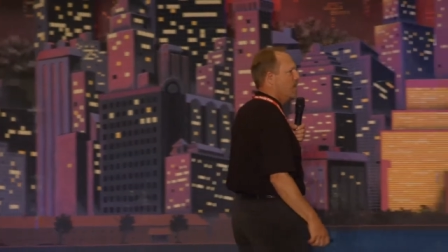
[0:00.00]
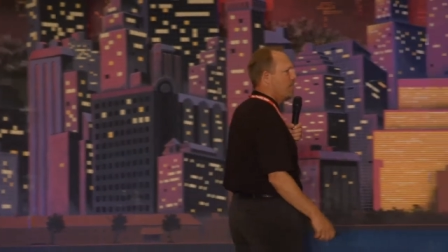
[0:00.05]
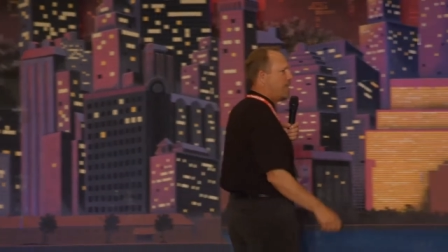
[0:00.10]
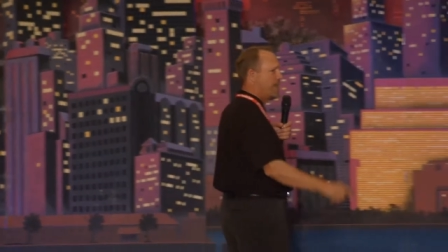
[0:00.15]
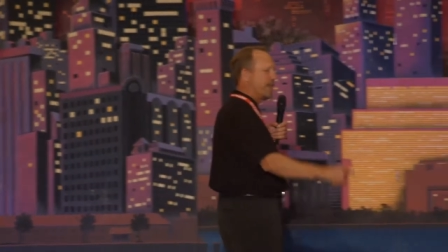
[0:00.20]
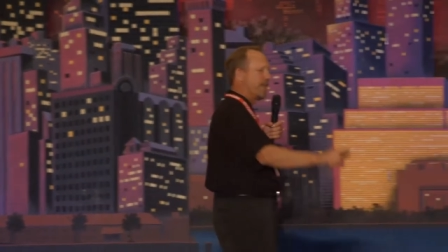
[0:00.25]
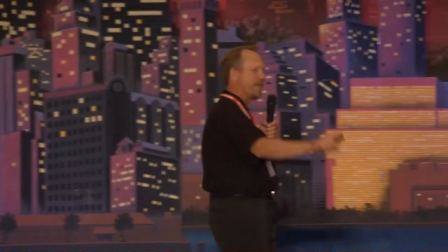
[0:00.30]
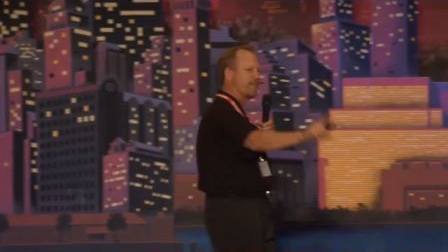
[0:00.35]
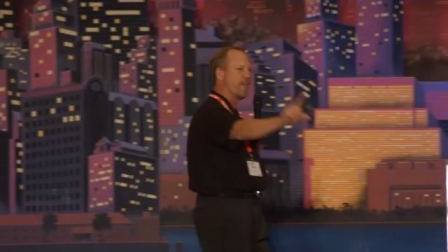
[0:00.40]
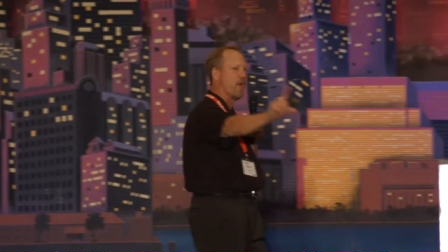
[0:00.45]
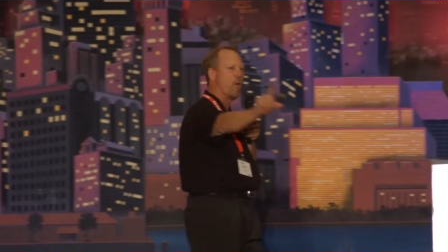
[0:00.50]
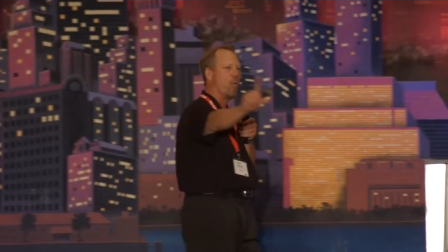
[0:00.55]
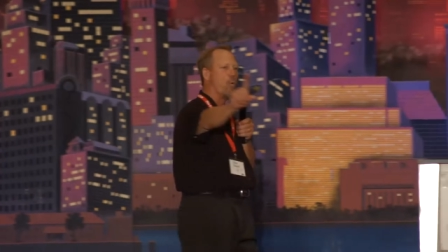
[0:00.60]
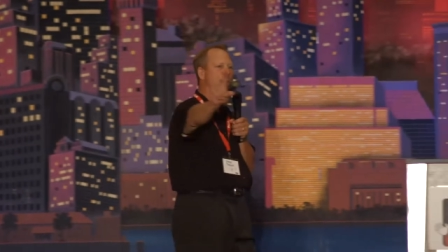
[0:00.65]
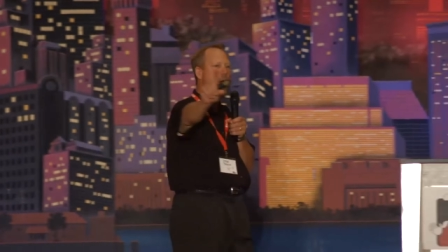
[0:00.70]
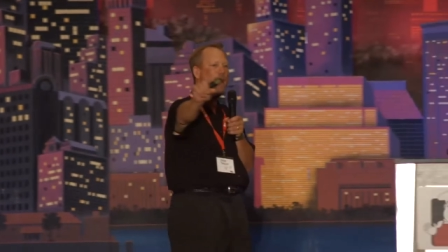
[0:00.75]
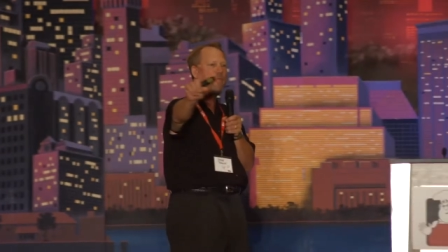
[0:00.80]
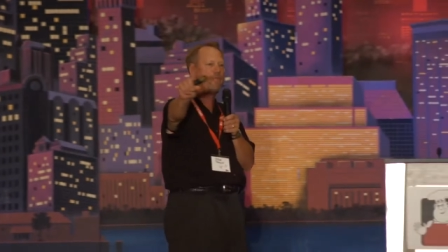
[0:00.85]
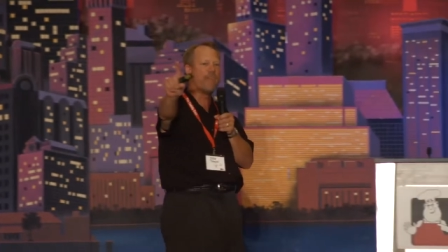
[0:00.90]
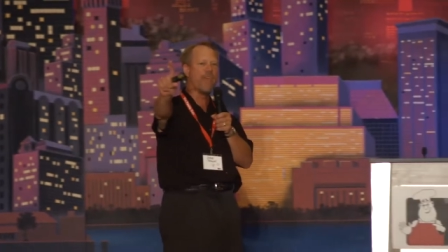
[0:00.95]
But they sell
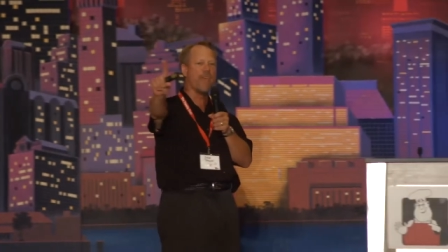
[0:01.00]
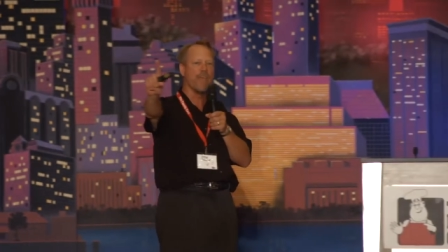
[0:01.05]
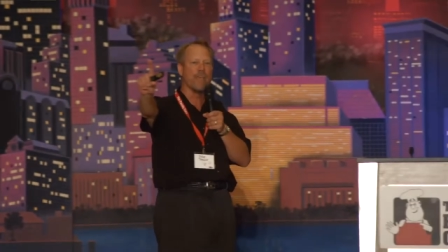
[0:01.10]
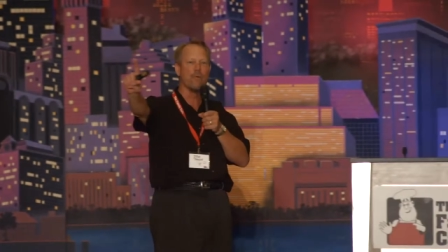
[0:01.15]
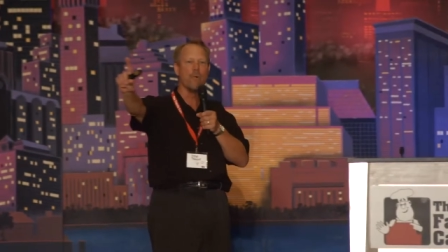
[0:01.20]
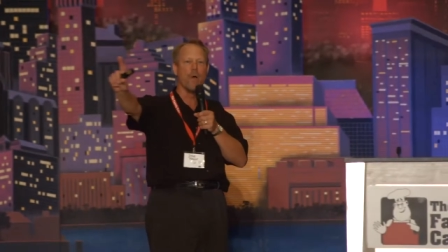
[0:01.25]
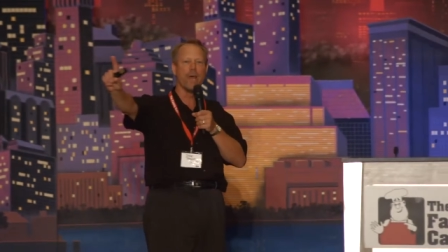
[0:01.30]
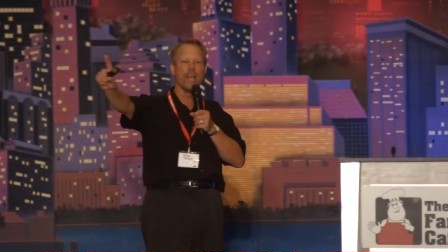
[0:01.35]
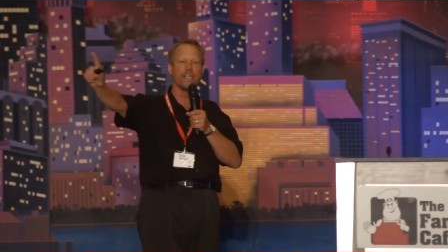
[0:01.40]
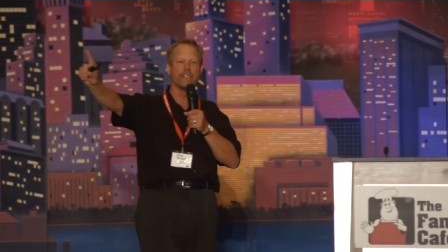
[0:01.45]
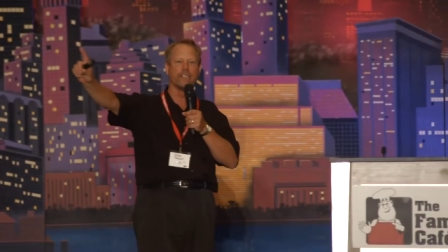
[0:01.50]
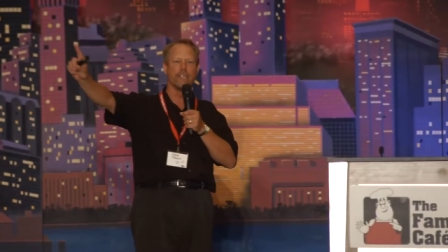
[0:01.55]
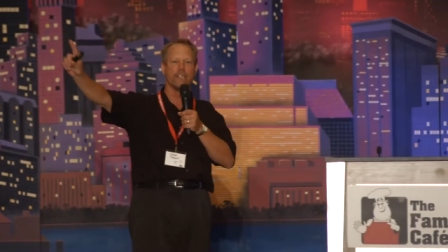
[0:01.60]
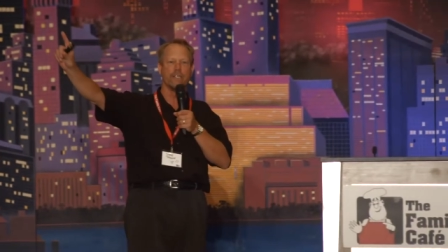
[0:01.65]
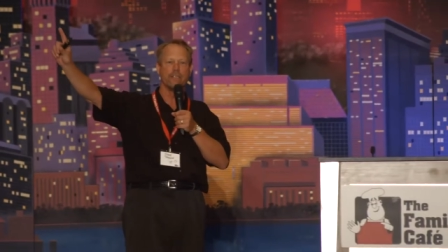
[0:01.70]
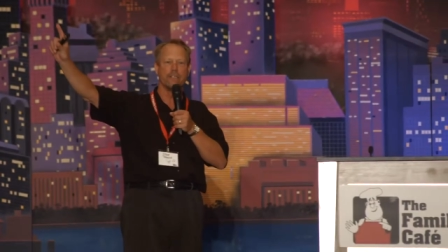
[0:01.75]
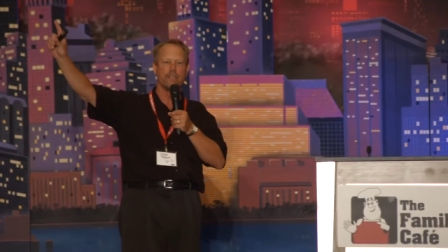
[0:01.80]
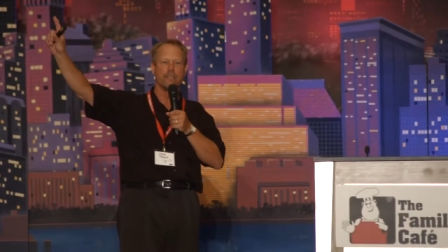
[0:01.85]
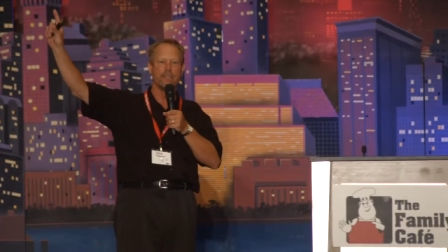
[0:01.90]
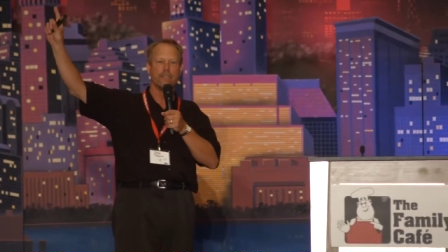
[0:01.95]
one thing. What is
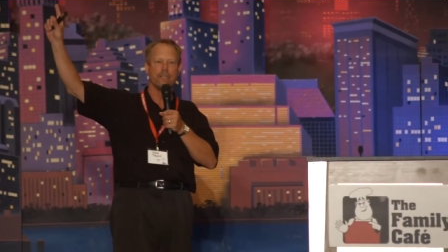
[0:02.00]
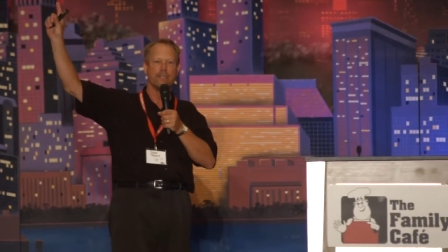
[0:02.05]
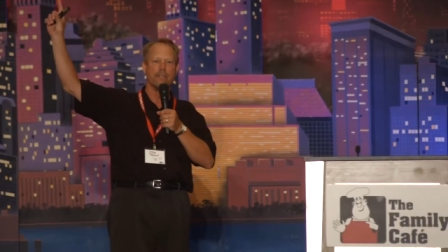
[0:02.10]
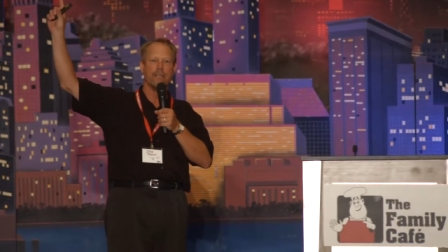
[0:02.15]
it?